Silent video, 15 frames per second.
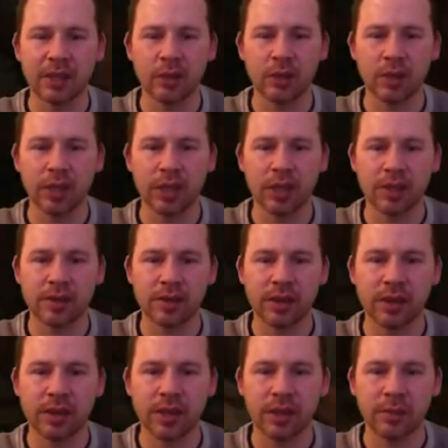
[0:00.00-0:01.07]
Quake. So
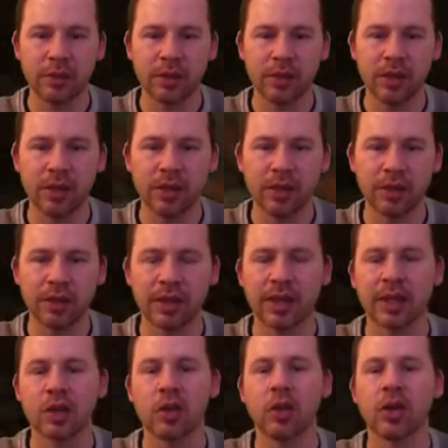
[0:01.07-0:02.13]
again, like, purely on a like
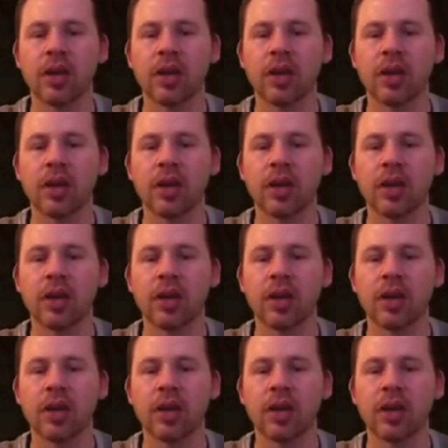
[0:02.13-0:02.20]
core